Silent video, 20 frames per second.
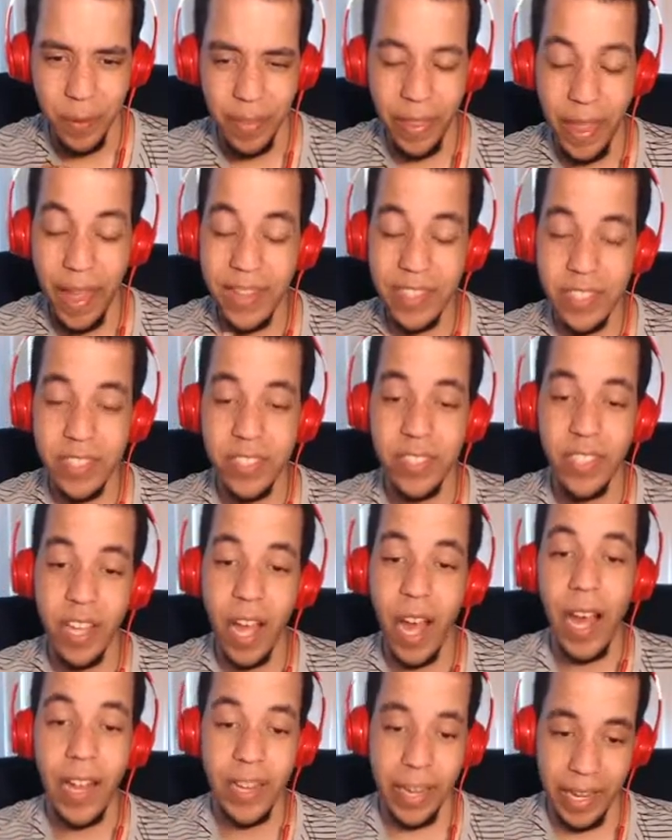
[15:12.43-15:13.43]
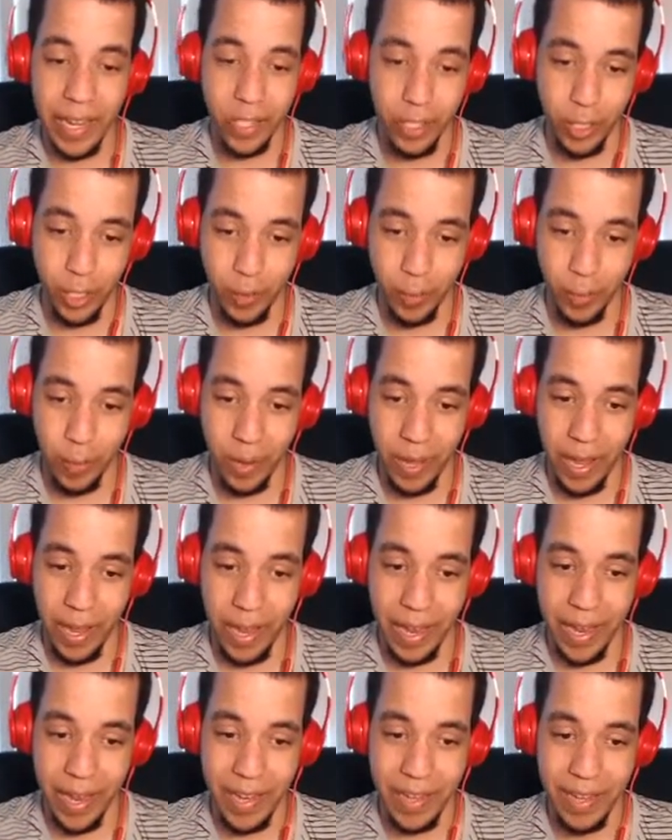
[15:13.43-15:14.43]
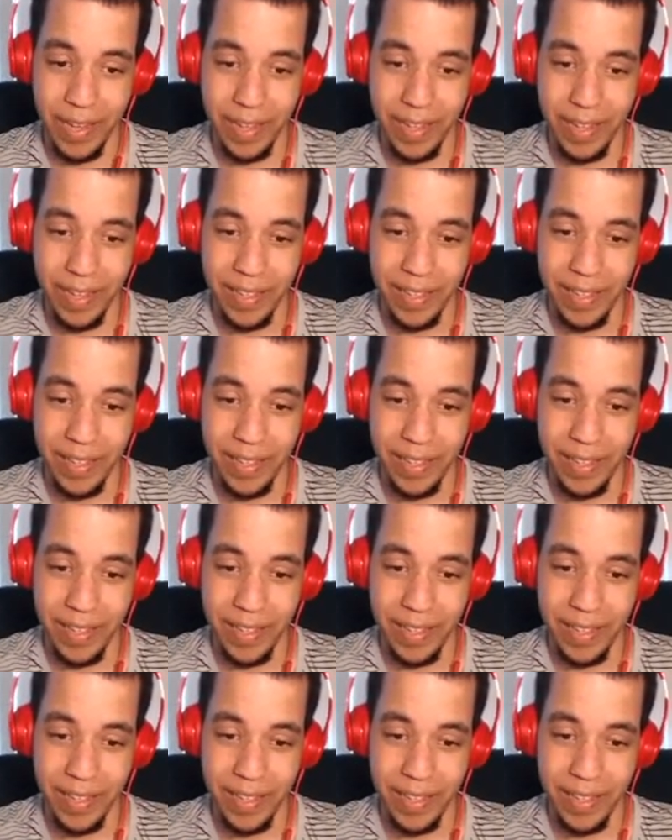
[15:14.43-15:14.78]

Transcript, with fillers: Well, that's not a good way.